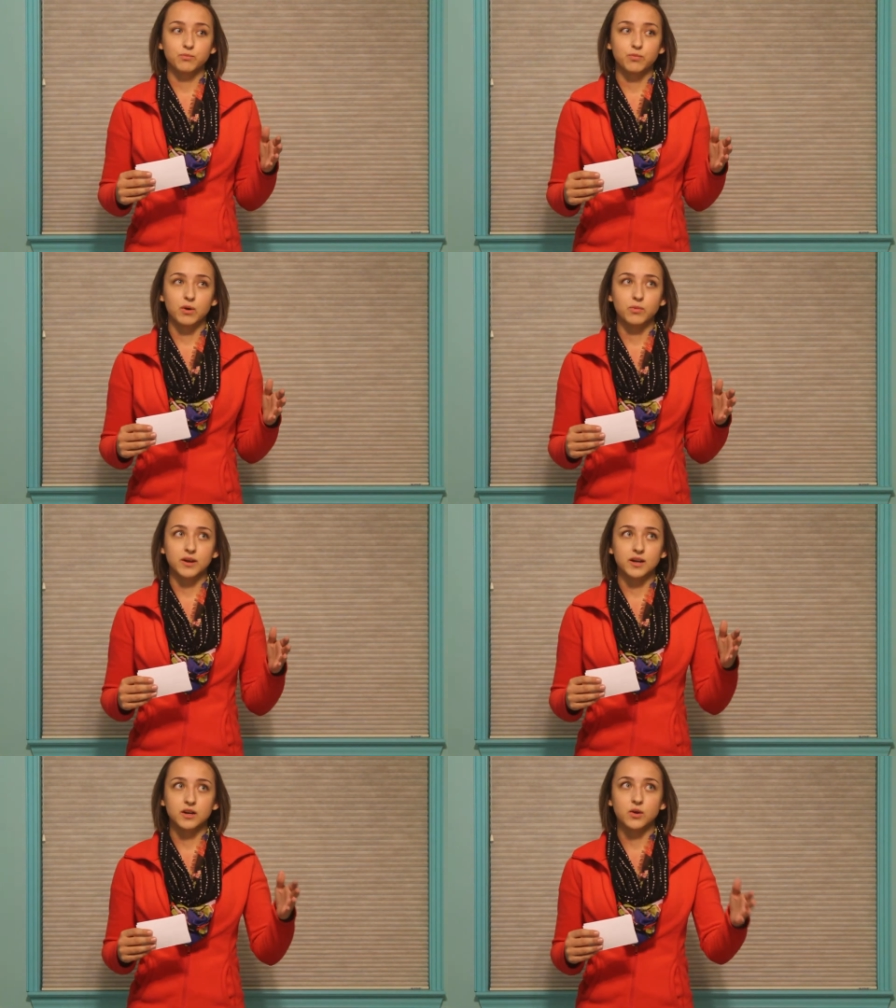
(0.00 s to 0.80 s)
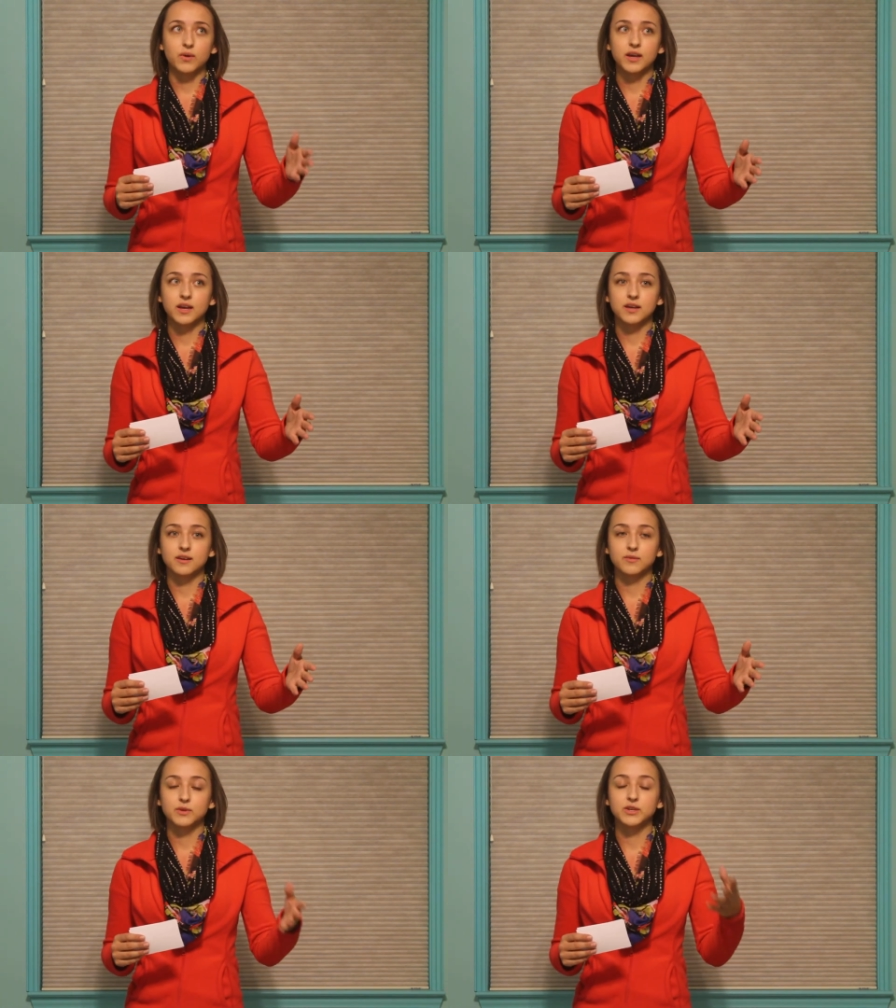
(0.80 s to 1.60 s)
while we're trying
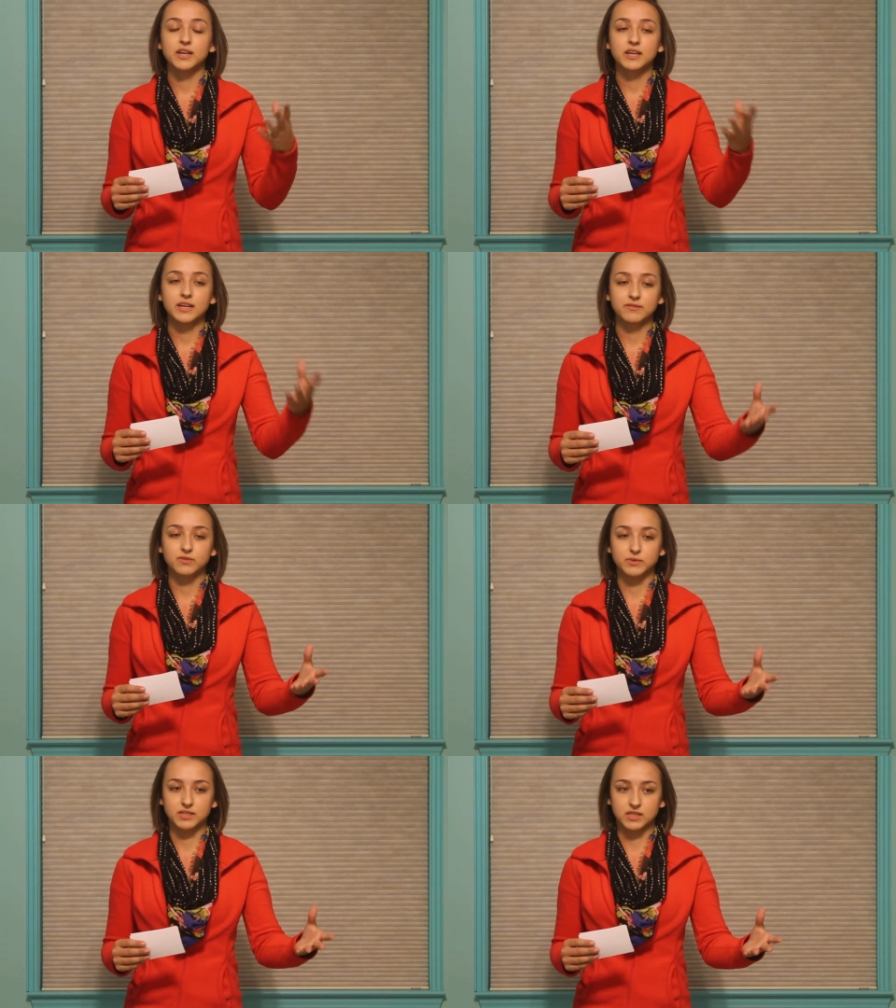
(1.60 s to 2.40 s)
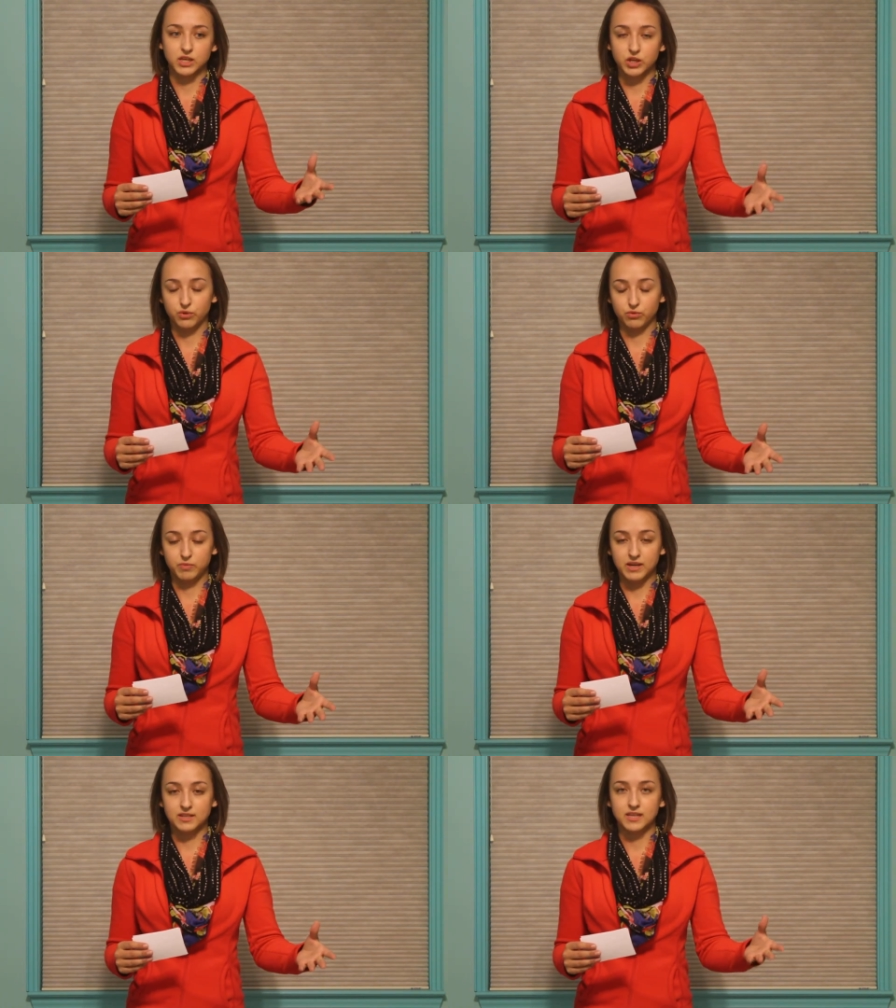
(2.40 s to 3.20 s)
to influence the youth,
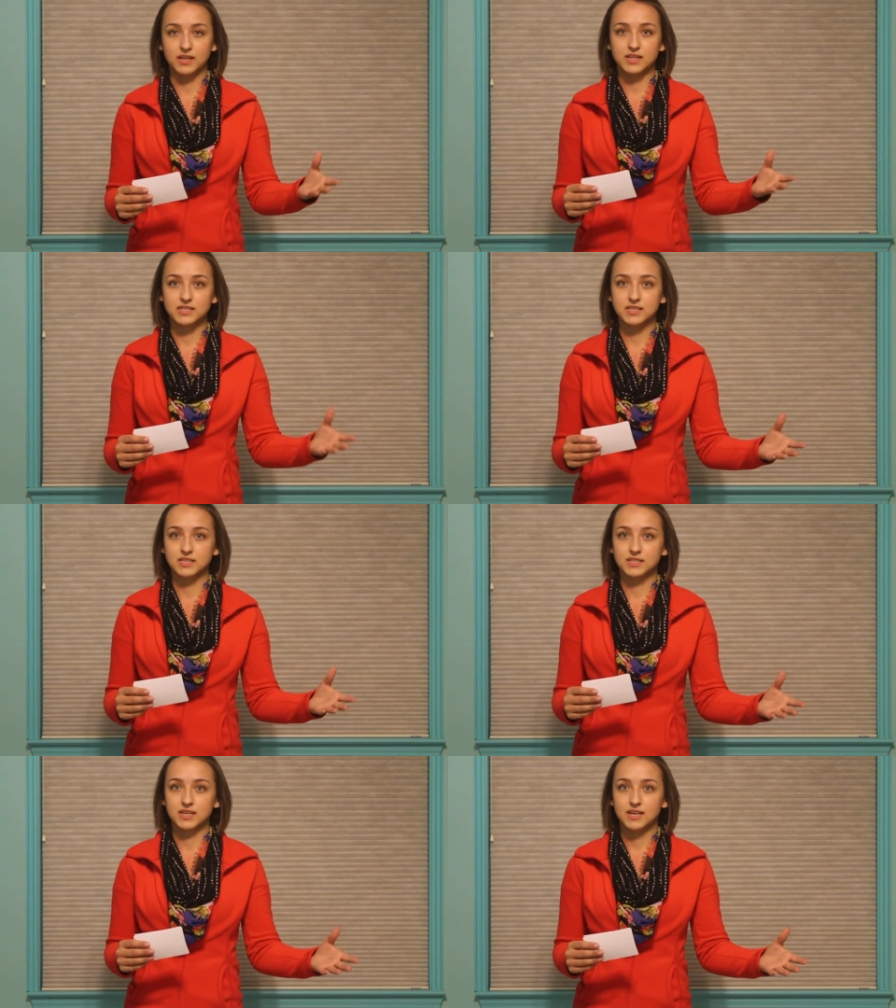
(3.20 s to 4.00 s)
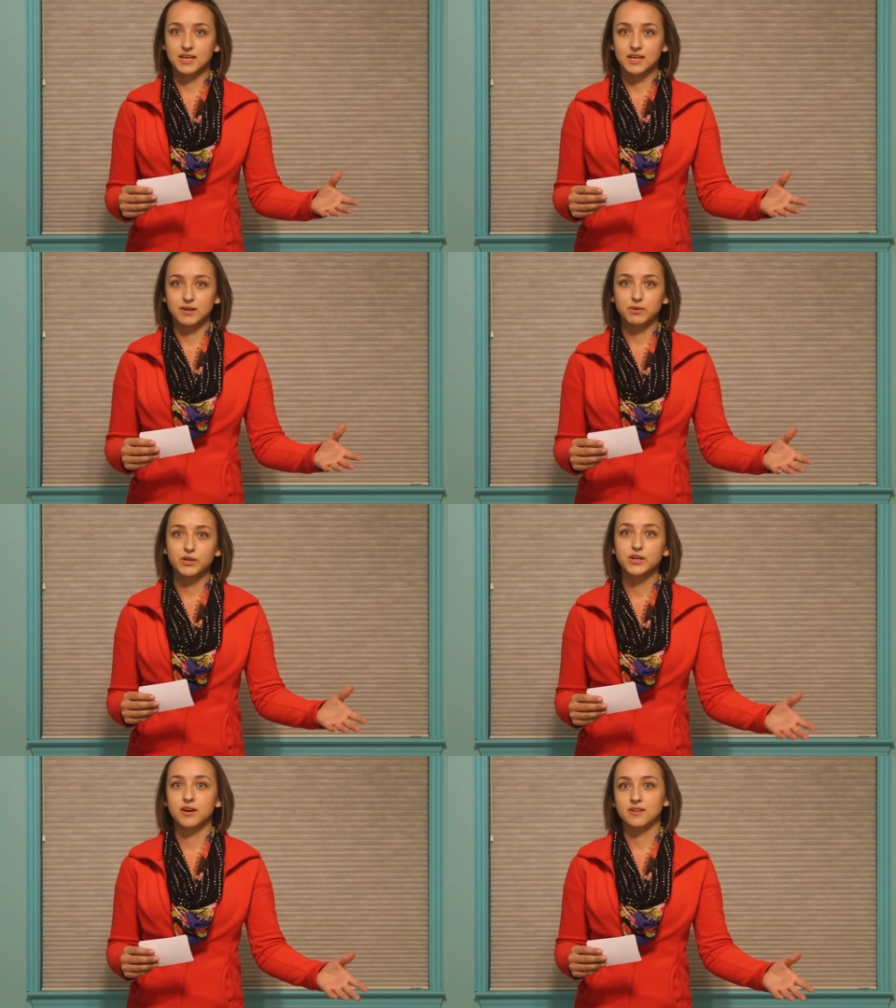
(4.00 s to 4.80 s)
because when you're
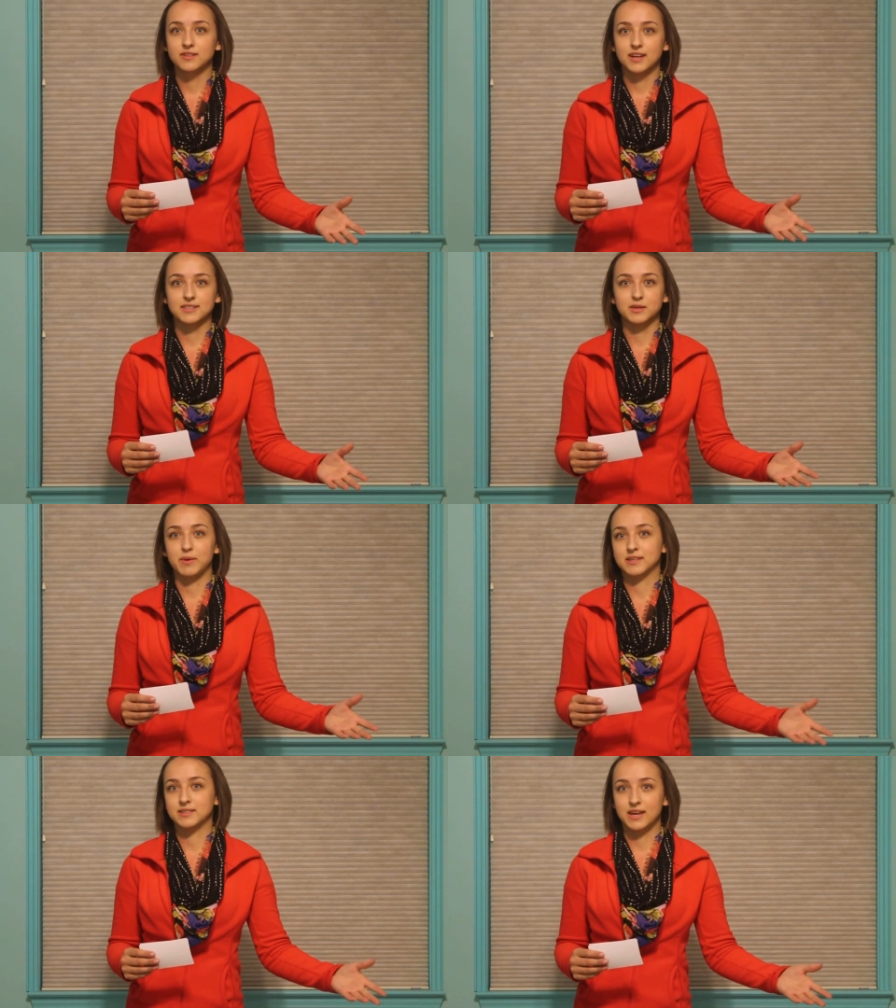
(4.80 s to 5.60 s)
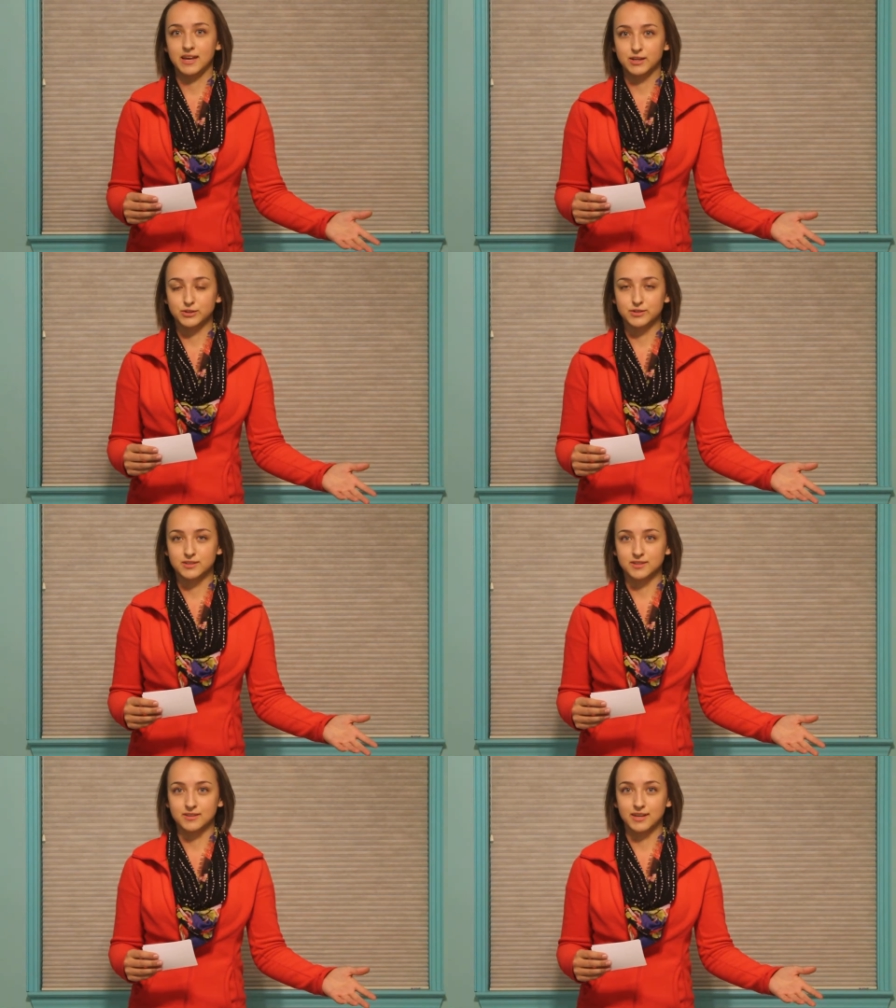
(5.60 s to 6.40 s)
young, that is the best age
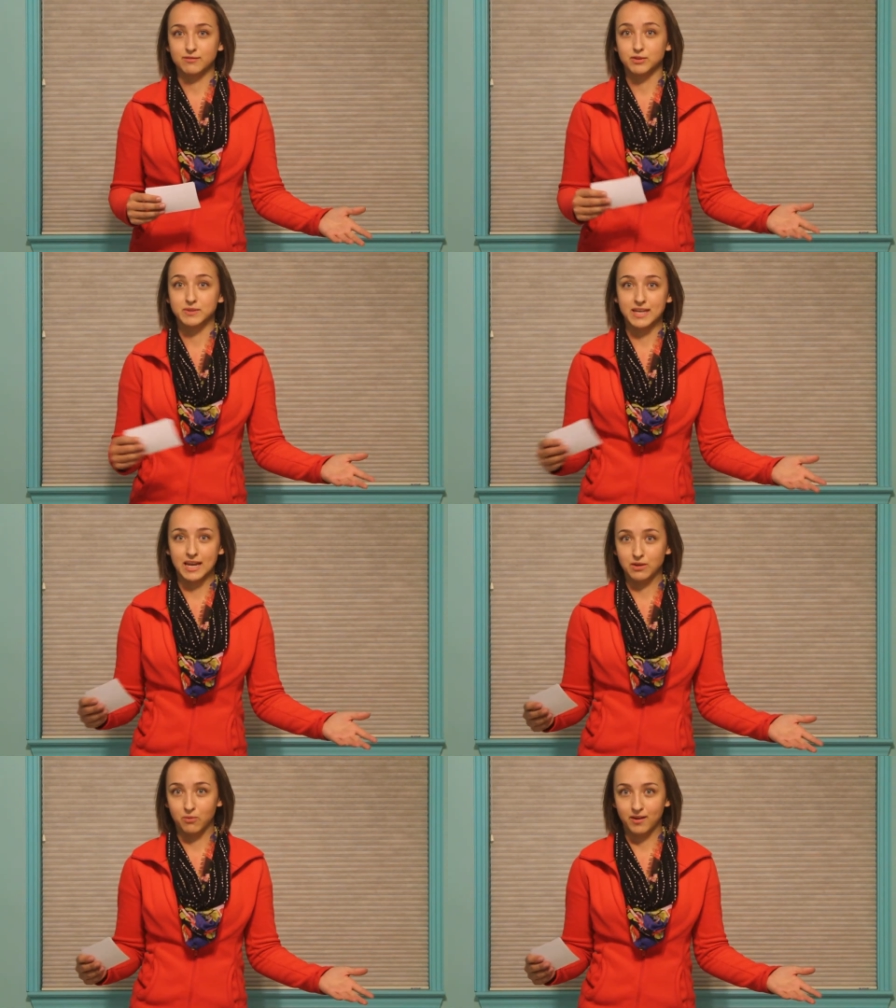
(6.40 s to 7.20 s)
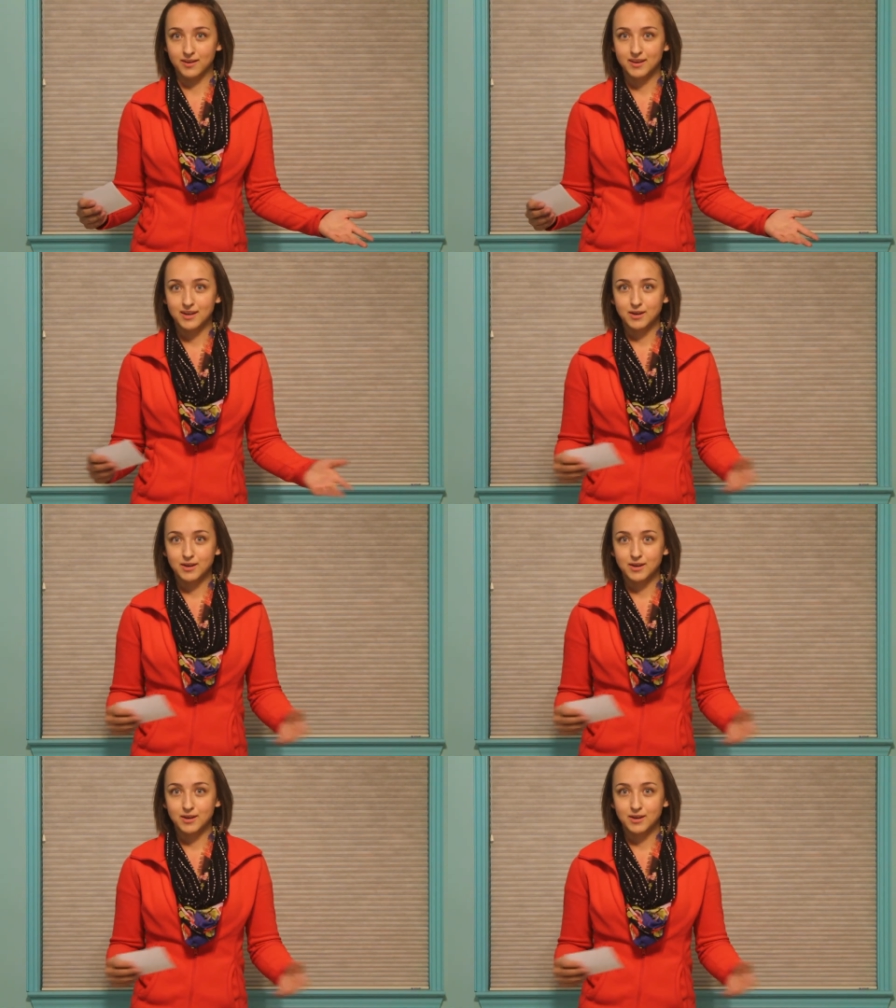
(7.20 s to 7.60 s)
to influence anyone.